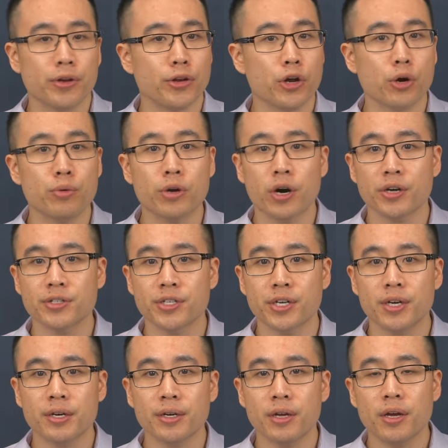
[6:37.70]
no
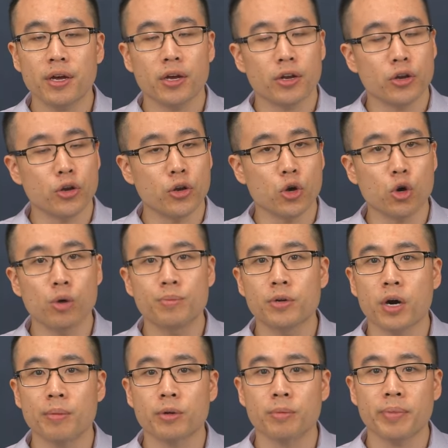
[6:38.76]
nausea, no
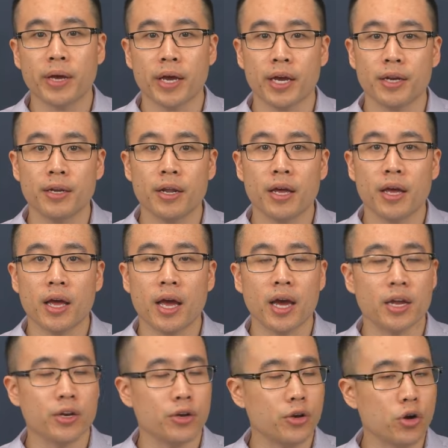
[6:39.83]
abdominal pain,
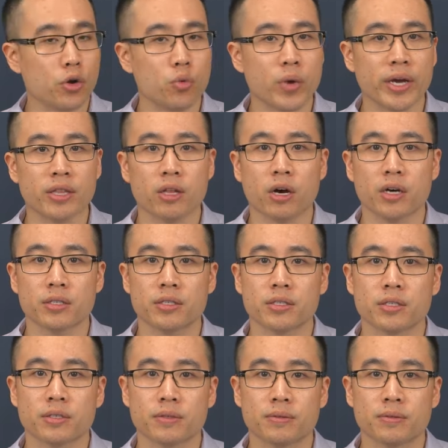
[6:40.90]
and no weight loss.